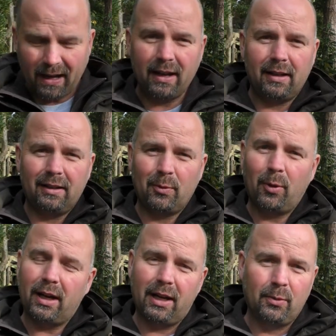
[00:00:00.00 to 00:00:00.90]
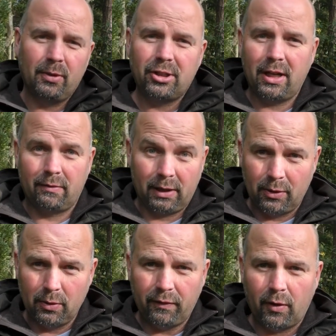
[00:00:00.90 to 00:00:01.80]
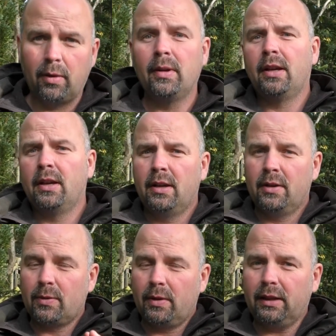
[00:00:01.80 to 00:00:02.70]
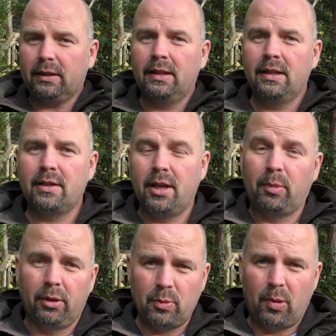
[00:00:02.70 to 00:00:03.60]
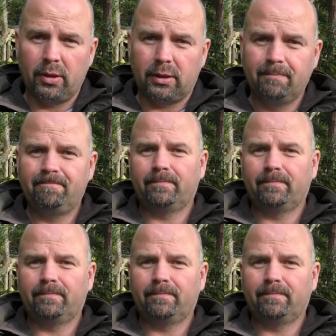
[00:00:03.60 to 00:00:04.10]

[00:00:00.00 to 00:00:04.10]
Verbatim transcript: and what I would generally go for. So that is a plus point.